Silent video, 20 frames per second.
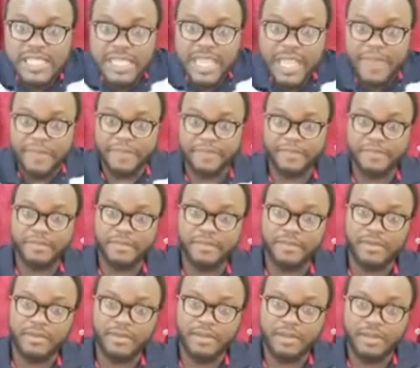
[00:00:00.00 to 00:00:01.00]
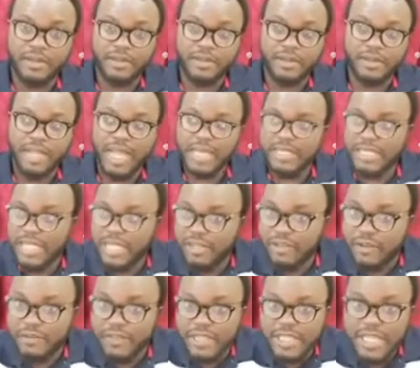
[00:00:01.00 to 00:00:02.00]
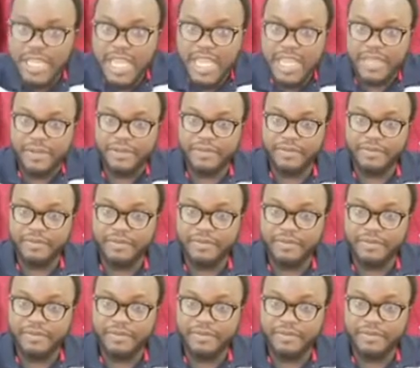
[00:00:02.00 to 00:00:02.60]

year. At the end of the year,